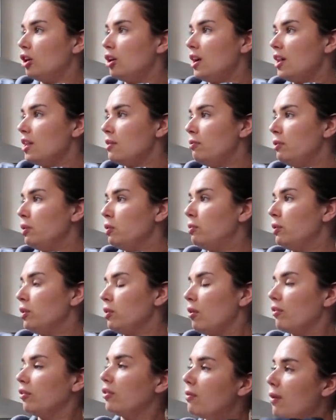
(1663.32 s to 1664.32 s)
Don't let the blue put
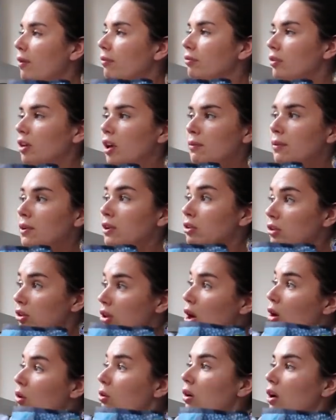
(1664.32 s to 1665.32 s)
you off. Come on, come on.
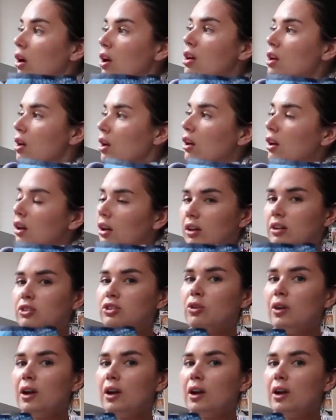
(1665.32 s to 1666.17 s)
No! Do